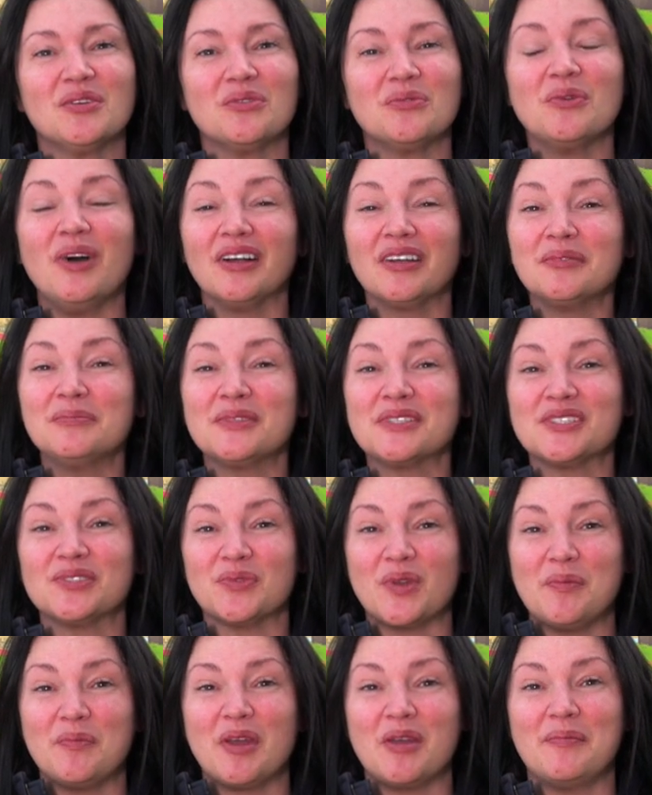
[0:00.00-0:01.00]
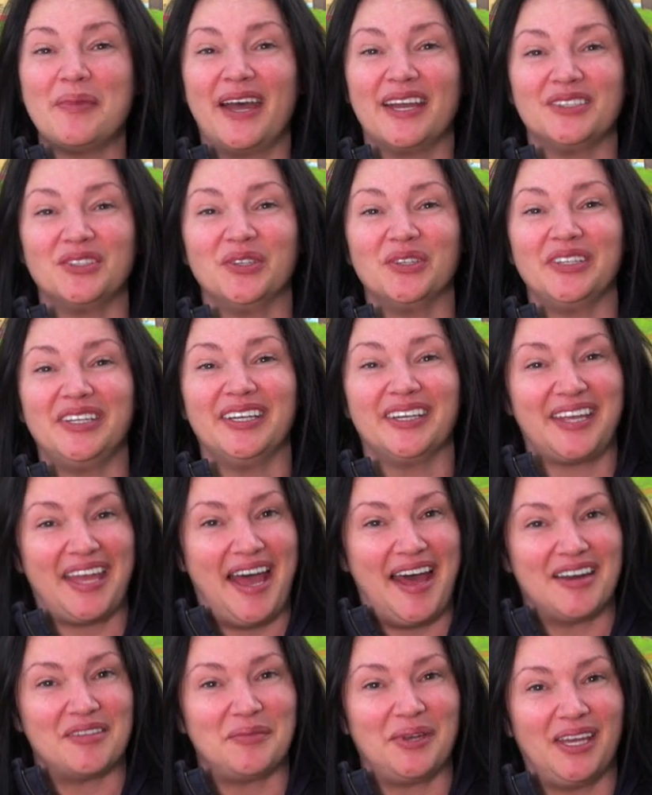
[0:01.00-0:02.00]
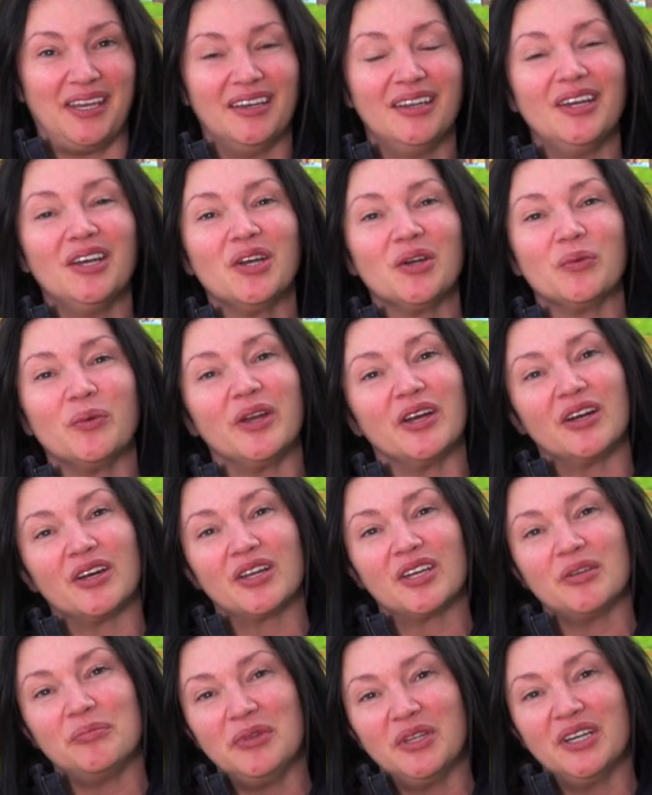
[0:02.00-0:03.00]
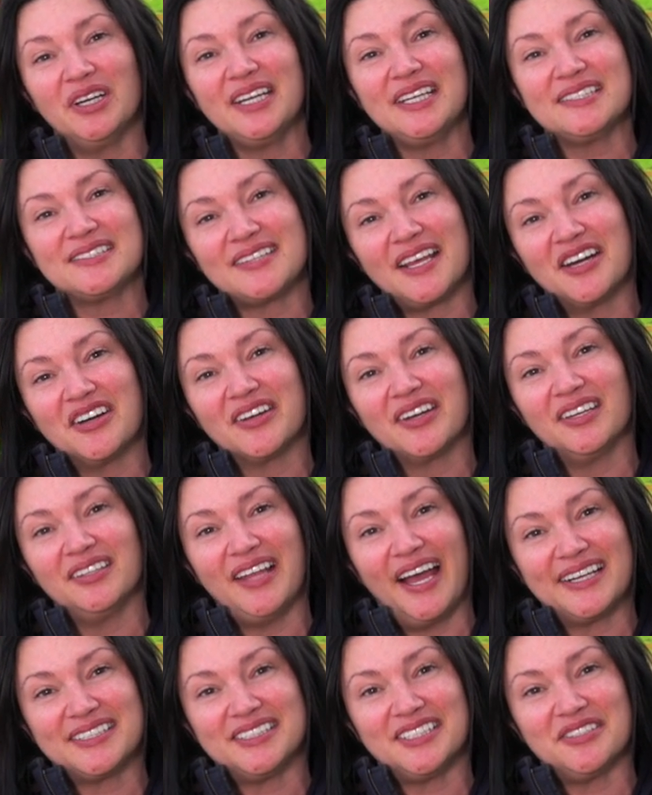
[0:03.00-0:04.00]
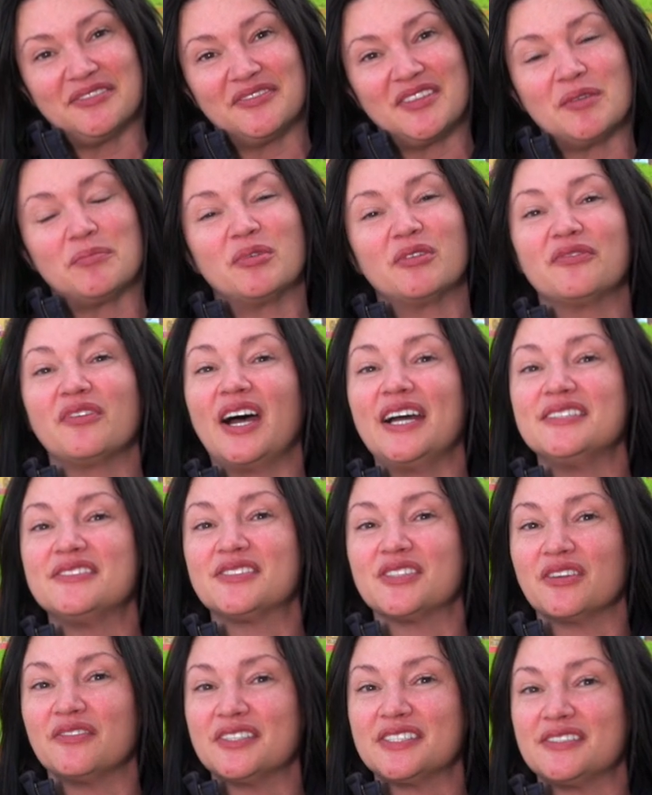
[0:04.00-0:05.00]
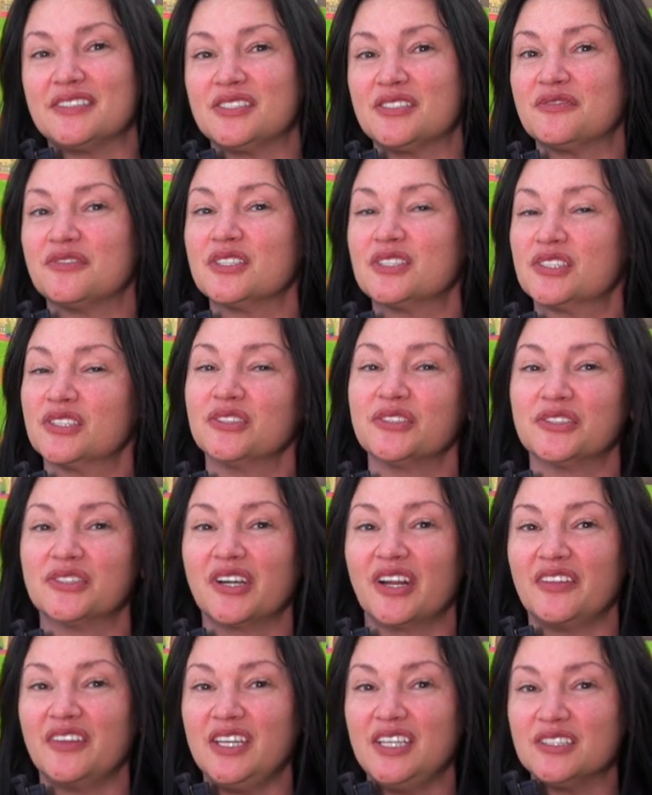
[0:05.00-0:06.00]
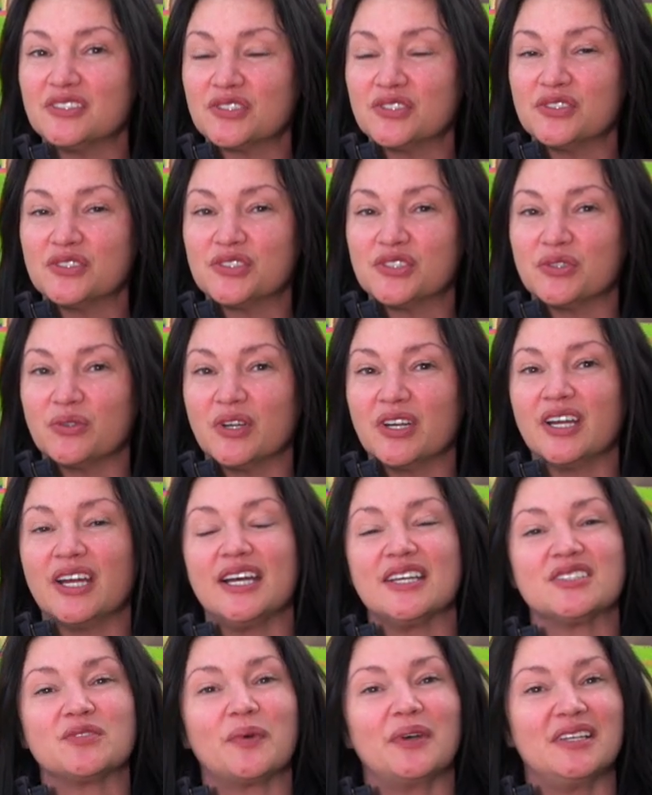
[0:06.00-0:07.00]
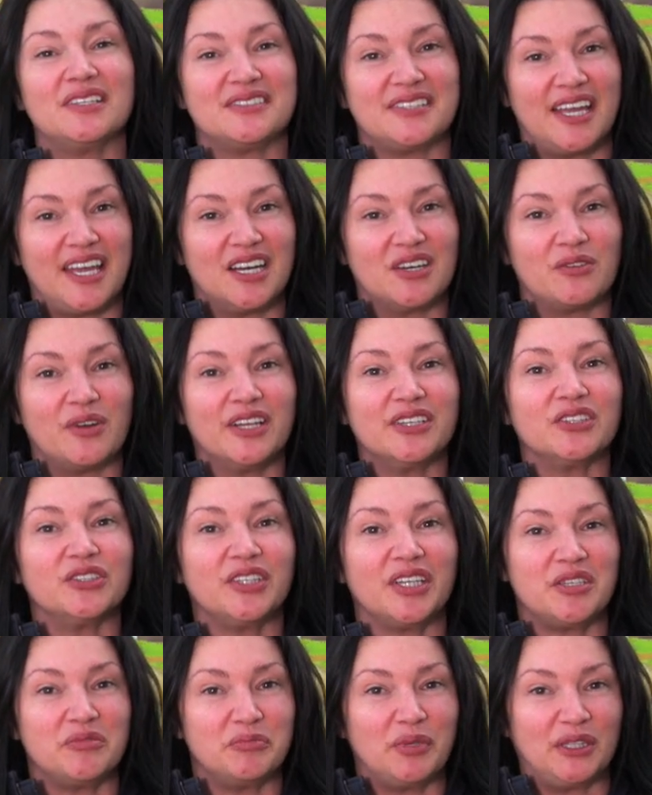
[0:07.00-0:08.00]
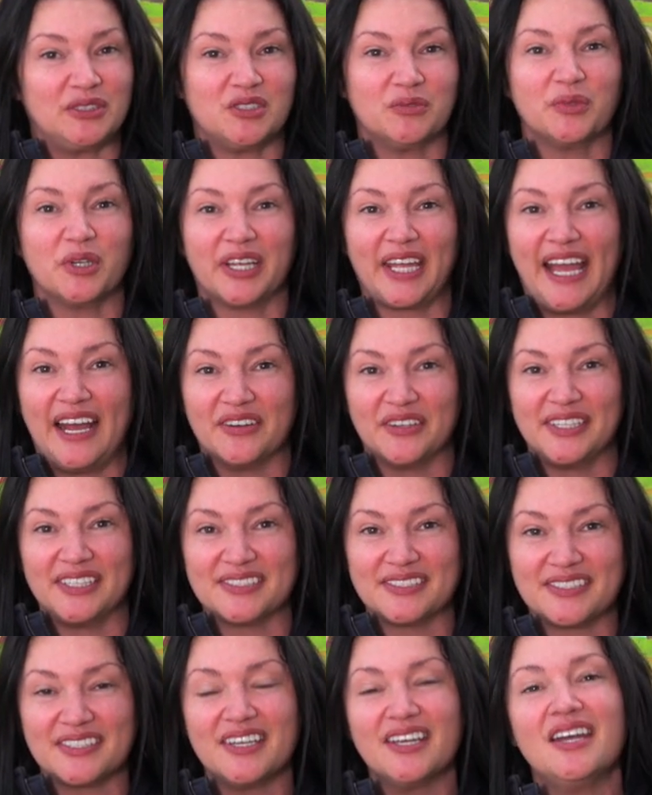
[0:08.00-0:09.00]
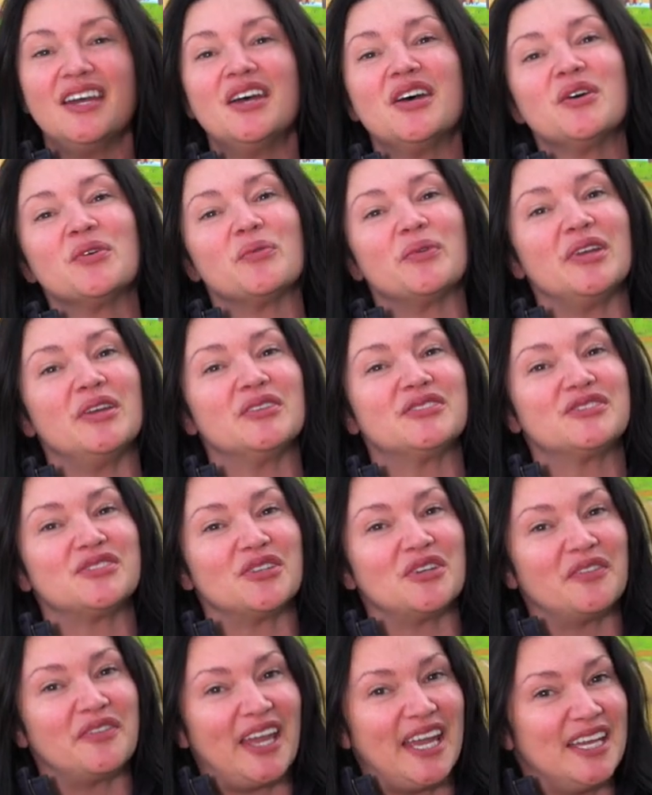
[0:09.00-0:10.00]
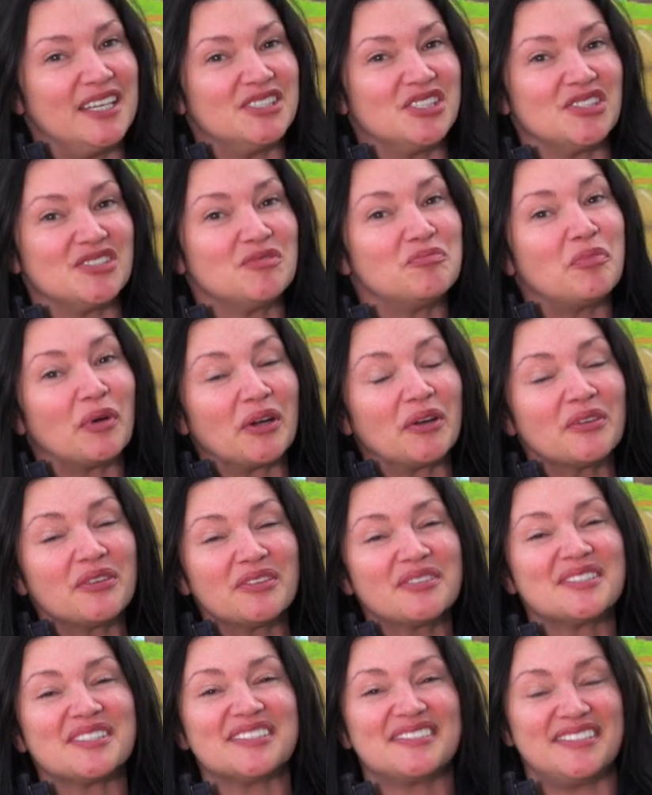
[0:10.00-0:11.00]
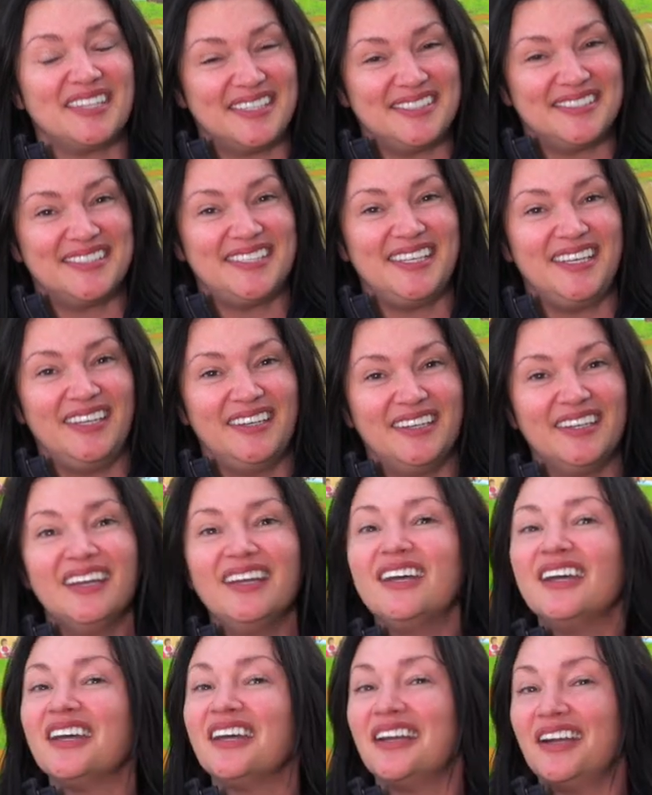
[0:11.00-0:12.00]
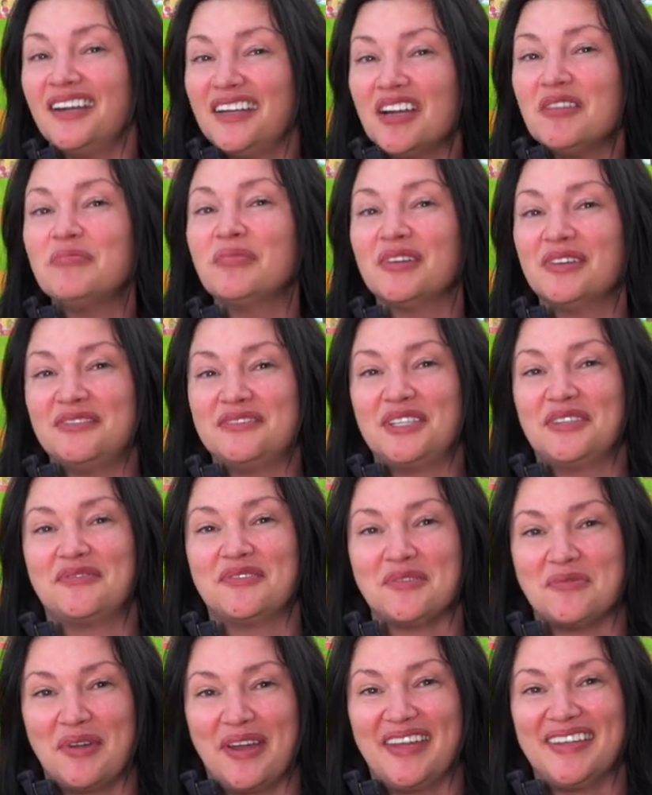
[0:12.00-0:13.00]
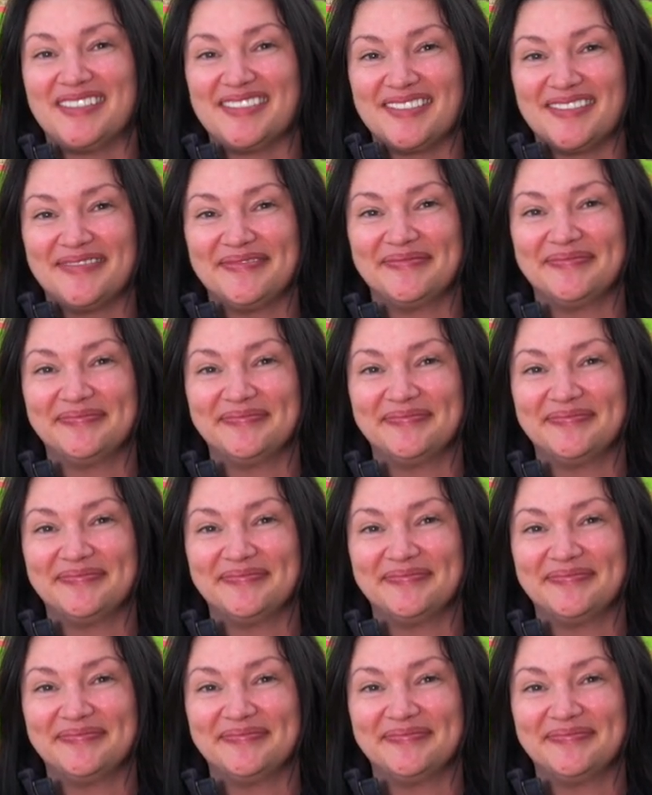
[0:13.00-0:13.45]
Welcome to Sweet Bay Magnolia Academy. We are a community center collective that provides services for children on the Eastern Shore as well as Anne Arundel and Baltimore counties. We serve ages birth to 16 in a number of different ways.